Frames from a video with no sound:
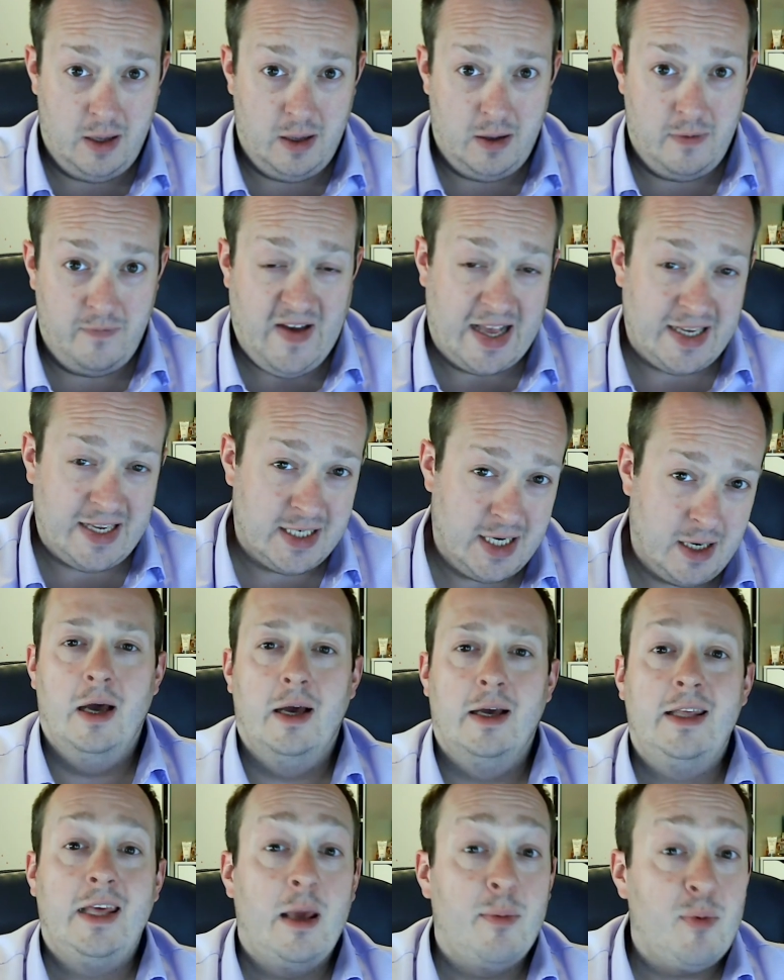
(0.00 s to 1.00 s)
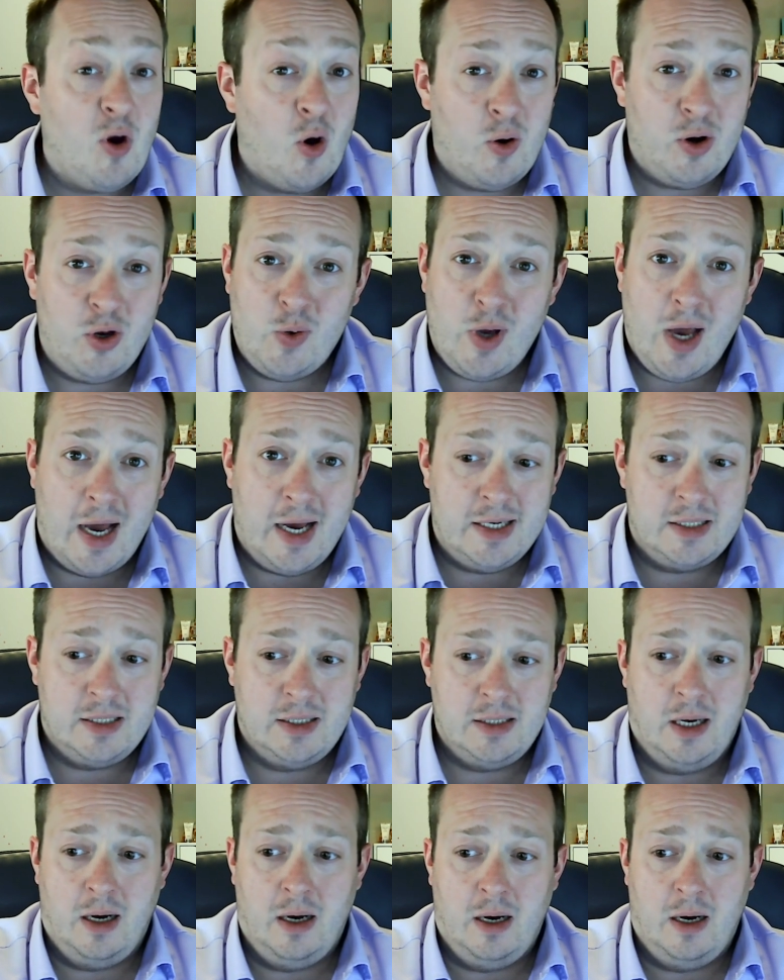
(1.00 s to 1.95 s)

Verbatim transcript: fasting. Keep going, you guys.